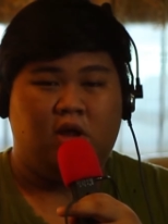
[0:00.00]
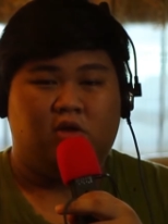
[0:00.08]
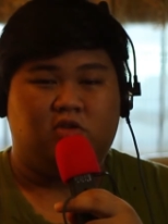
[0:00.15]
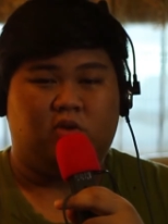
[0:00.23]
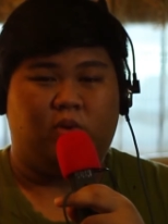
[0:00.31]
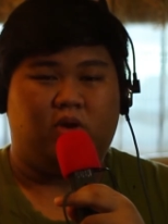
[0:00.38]

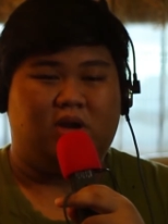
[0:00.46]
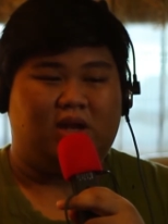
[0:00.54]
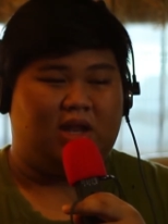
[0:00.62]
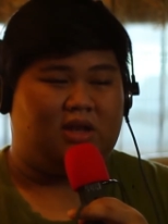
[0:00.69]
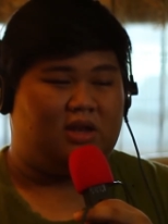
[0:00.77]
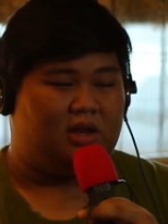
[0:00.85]
So we're gonna
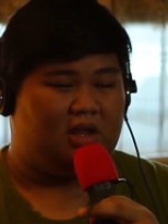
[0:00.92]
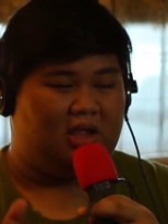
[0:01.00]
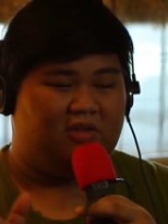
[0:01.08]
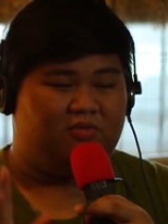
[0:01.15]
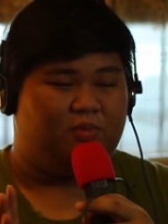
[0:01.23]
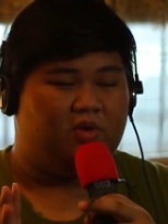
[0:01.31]
let
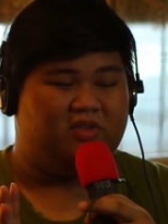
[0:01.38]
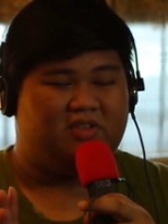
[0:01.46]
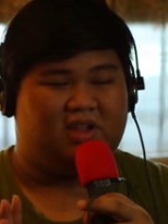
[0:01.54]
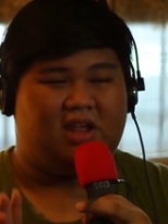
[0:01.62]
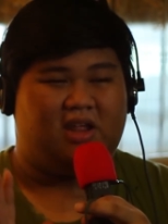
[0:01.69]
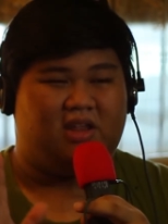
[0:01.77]
Eve Mo
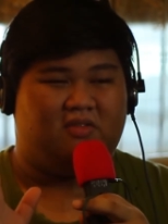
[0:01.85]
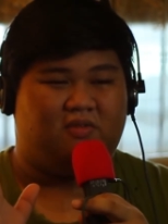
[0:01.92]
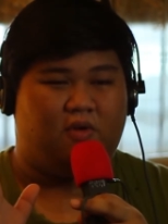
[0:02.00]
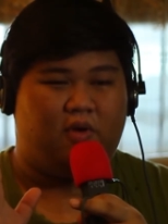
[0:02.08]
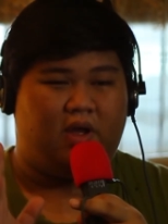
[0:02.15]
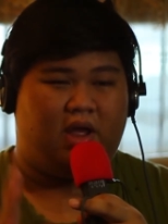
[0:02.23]
stay is
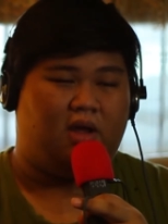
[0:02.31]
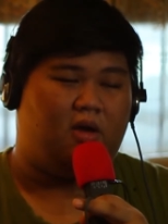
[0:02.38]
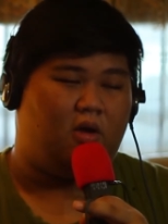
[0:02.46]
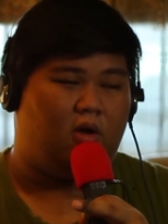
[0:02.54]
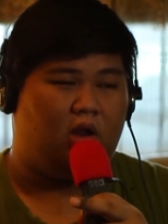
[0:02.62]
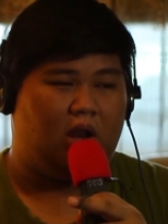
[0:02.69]
for eh,
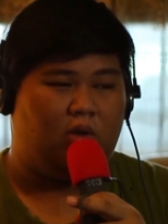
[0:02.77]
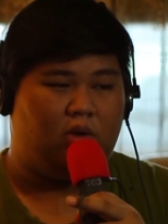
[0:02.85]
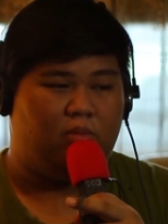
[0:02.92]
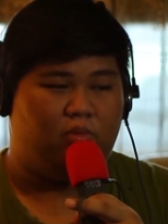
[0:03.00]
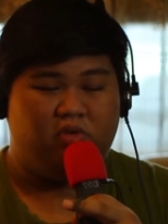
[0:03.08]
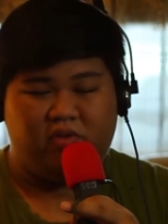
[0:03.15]
all
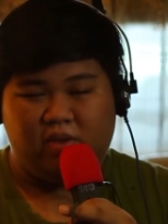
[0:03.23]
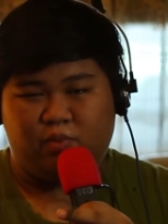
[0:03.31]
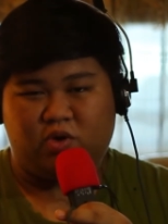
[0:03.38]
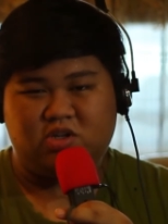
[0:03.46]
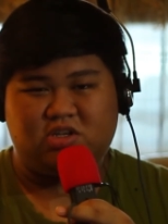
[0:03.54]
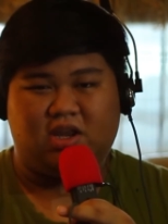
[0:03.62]
our movie
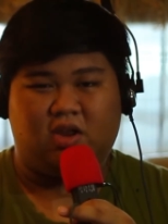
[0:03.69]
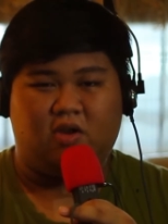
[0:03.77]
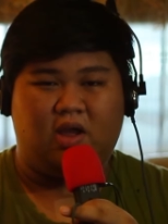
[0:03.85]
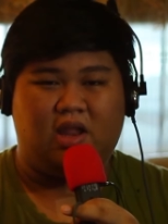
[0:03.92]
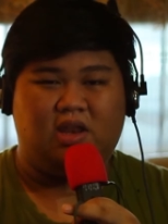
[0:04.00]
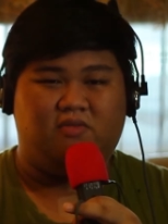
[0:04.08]
project
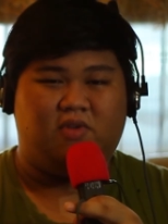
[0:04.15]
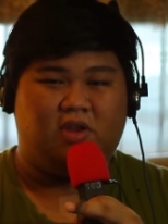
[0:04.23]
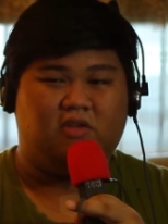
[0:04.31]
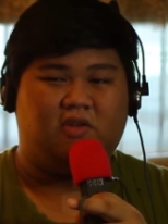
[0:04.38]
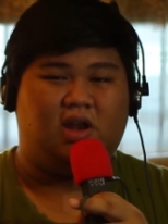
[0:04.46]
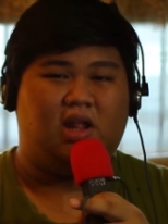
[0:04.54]
or any
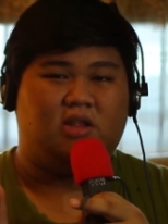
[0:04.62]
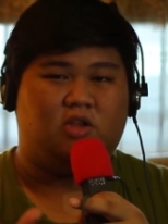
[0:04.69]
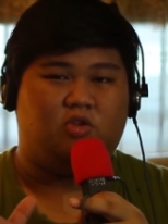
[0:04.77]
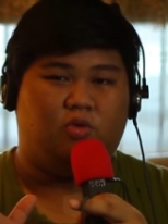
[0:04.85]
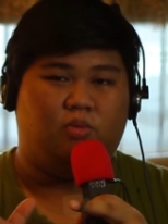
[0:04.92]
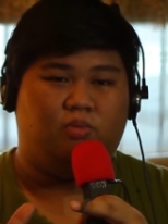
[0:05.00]
videos
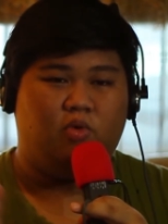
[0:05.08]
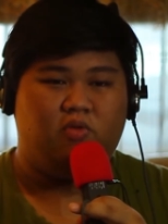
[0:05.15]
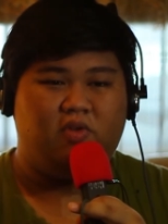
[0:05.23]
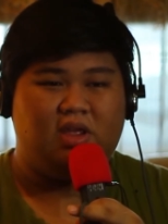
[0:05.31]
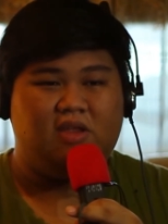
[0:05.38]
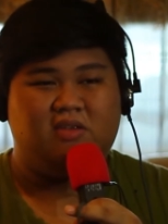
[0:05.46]
related to
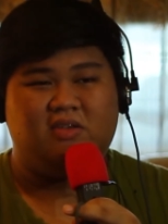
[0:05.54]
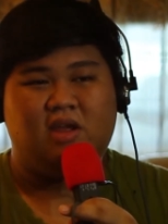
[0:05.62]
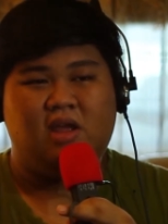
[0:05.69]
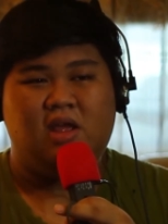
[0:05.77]
movies.